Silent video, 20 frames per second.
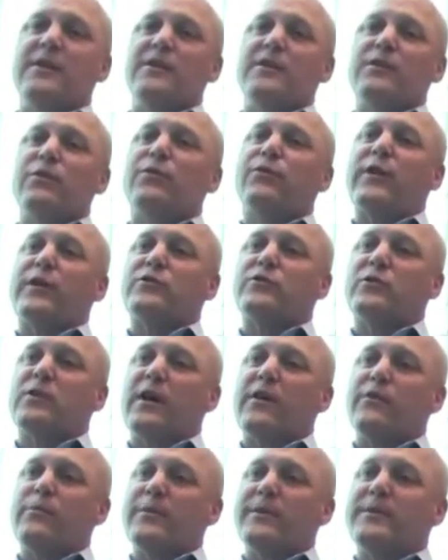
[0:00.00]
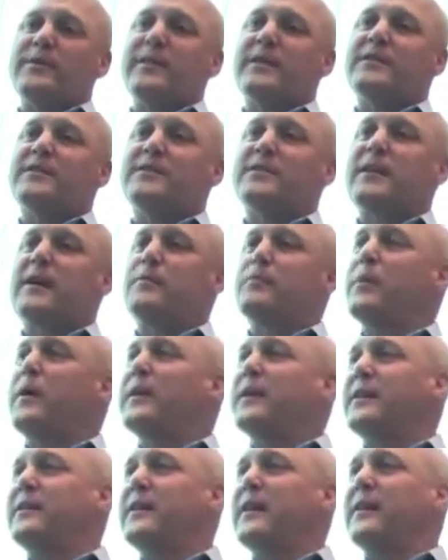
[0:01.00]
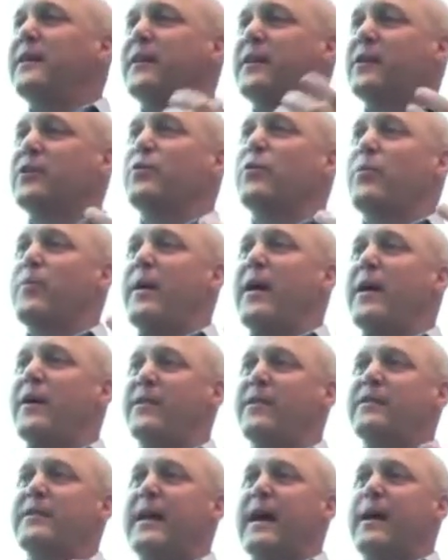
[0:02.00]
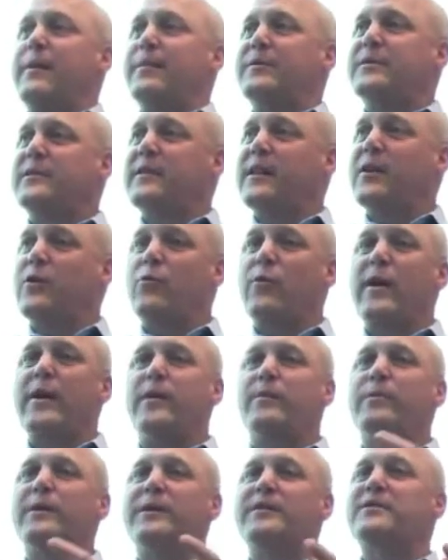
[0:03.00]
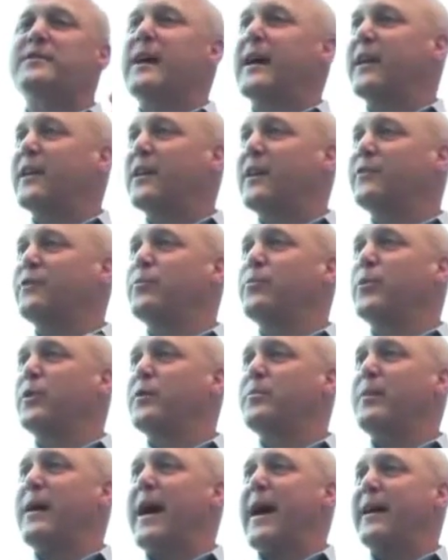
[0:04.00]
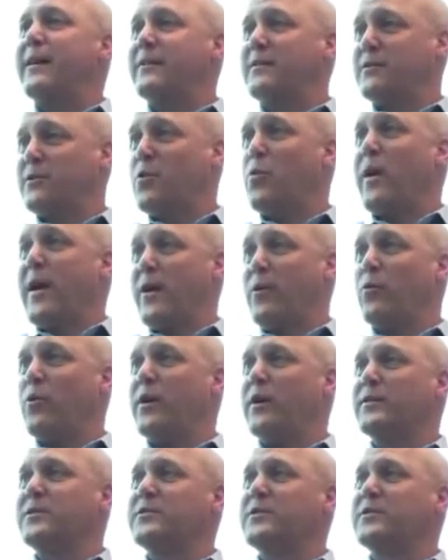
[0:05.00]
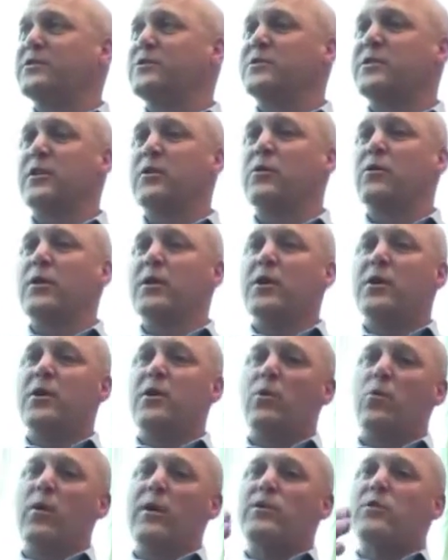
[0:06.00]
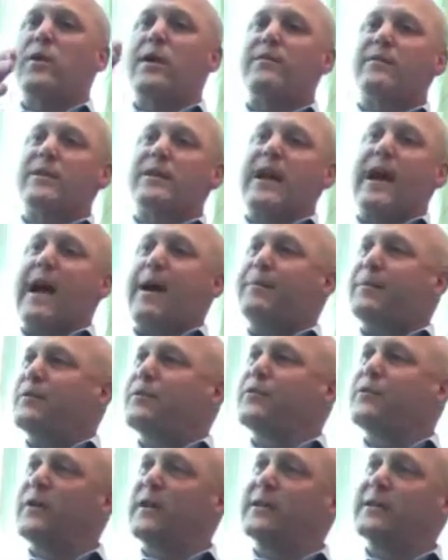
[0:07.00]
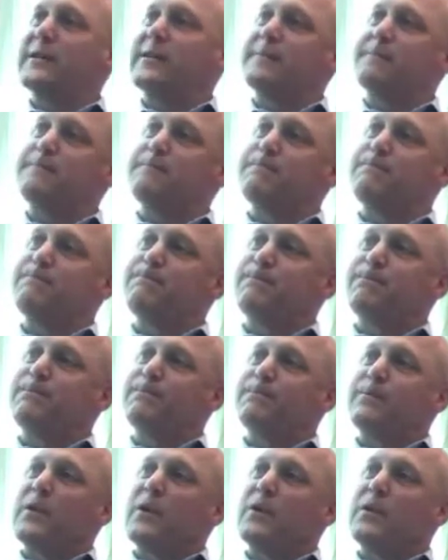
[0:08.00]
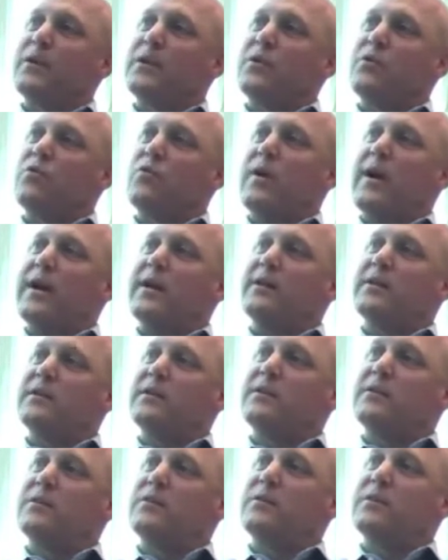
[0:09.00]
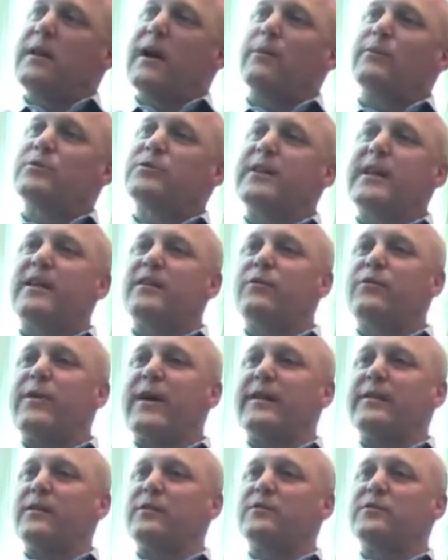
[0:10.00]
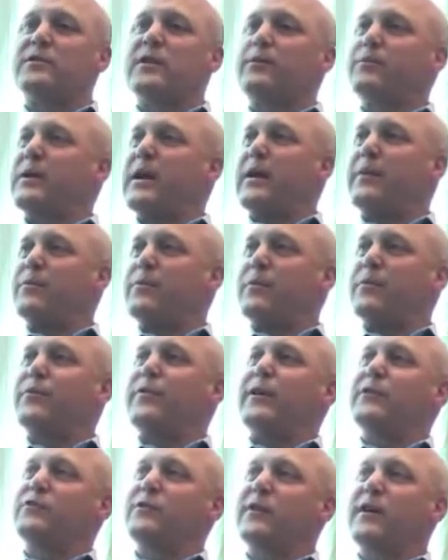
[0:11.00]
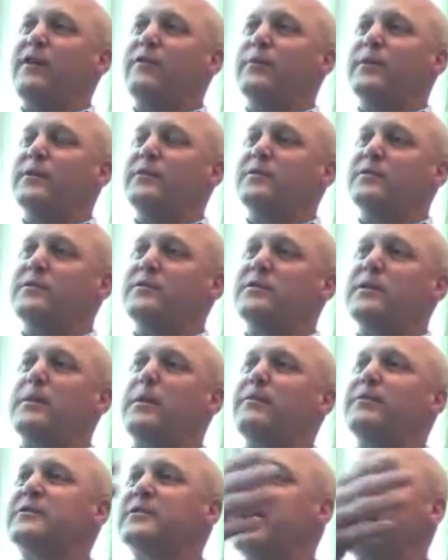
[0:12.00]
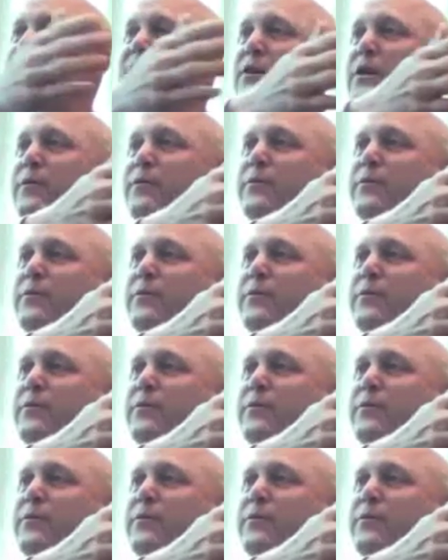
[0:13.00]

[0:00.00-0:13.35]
the federal government did send money down here to repair the damage that they created, but it's not enough to put it back the way it was. And so when you have a gap in funding, right, notwithstanding the fact that some came from the federal government, some of it's got to come